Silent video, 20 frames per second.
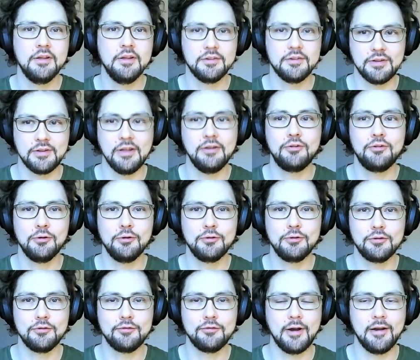Stay tuned
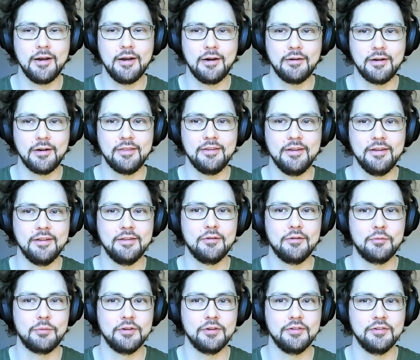to find out at the end of the
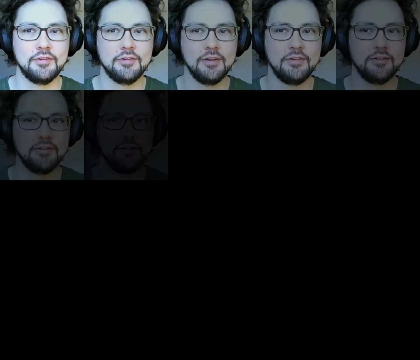presentation.